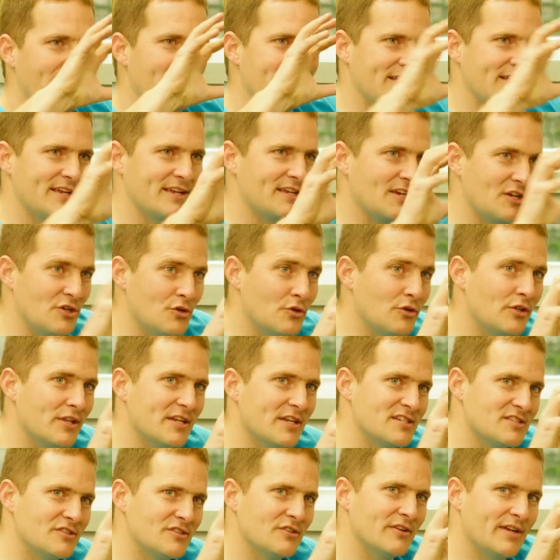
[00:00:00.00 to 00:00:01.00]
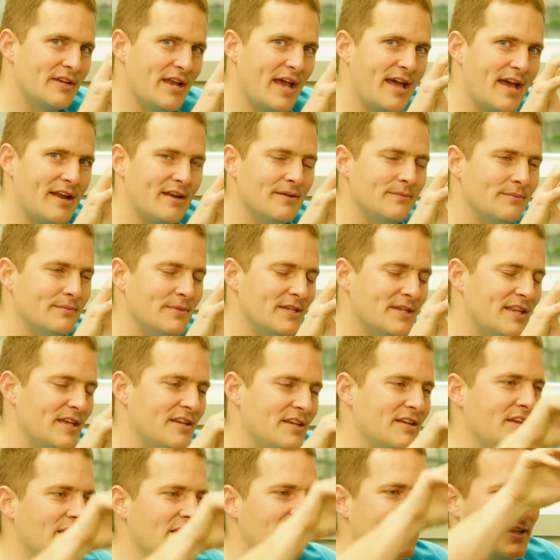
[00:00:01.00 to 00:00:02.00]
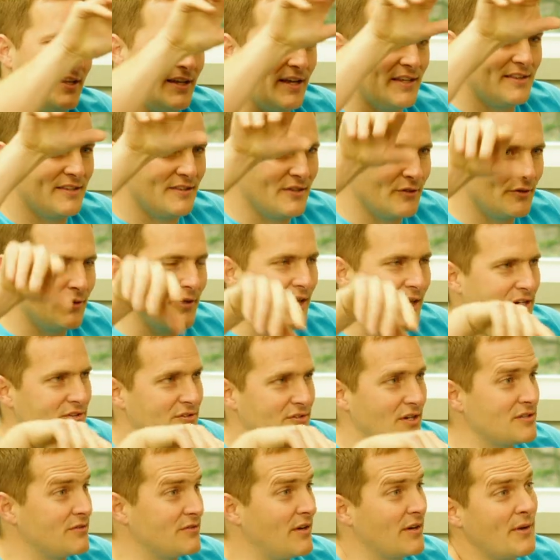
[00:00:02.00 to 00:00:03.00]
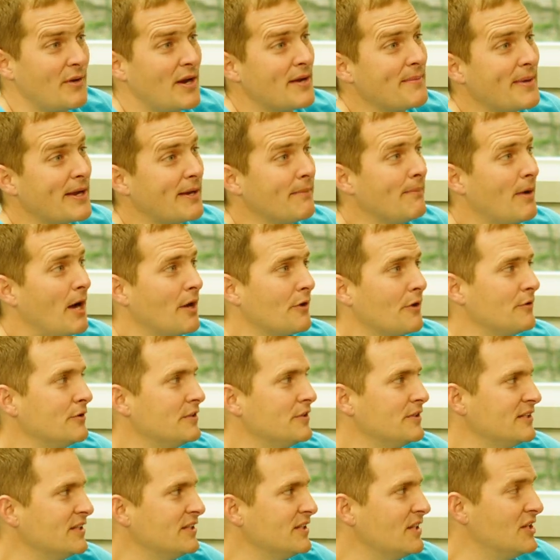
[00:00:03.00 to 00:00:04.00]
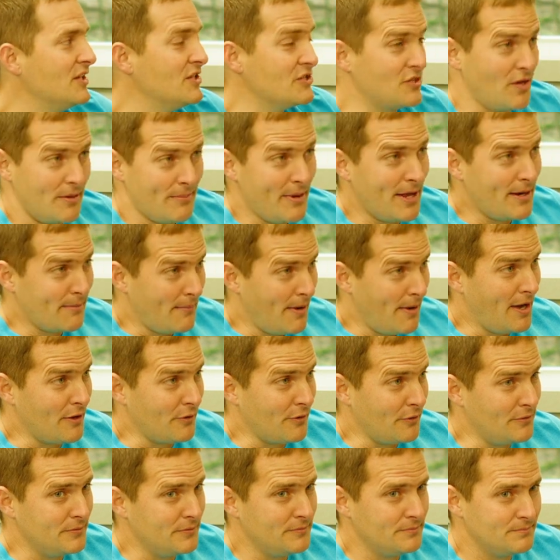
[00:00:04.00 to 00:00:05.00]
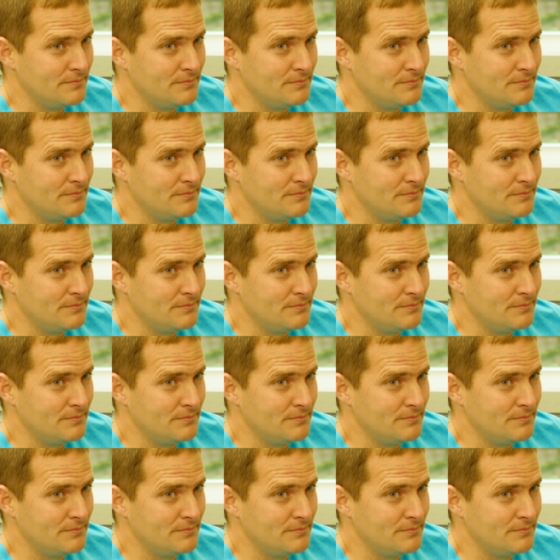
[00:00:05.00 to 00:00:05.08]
that, you got the nucleus to an atom, and then you got the little electrons around. It. I had to make a model. So I made a model.